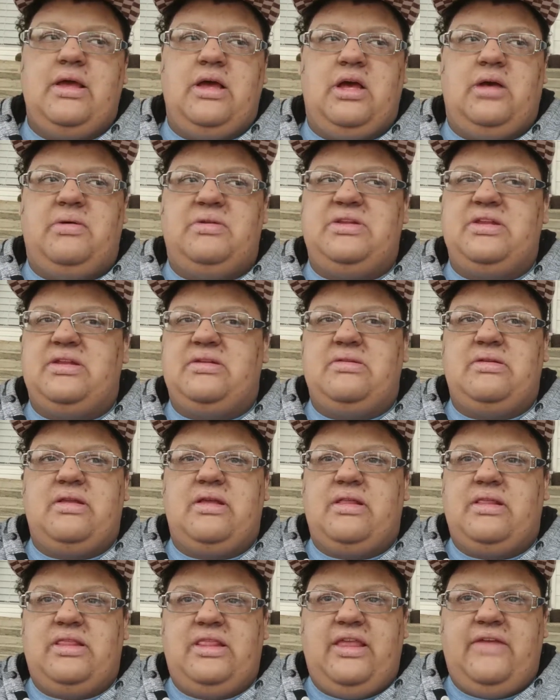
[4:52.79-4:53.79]
It didn't
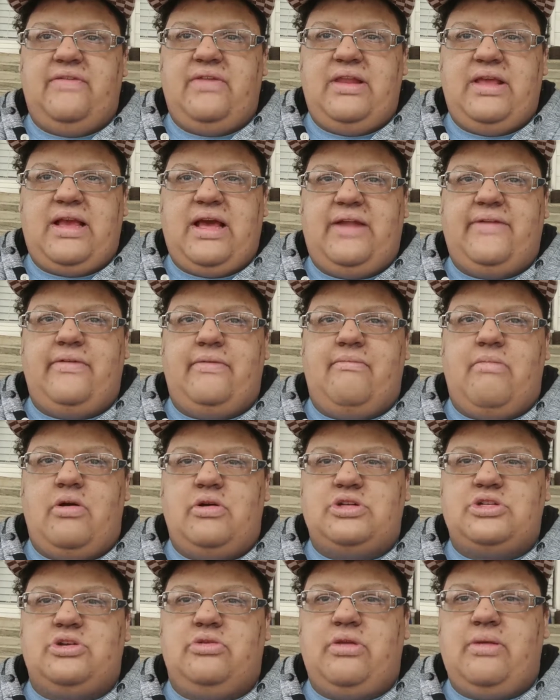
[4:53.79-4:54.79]
leave any kind of
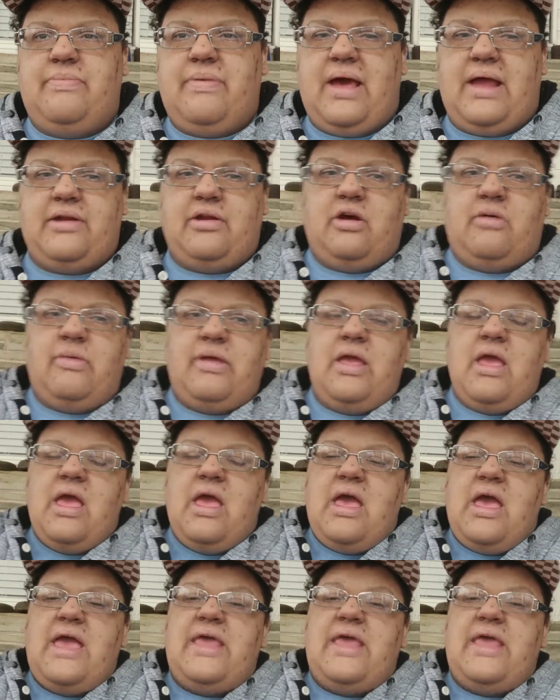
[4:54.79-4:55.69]
emotional impact on me.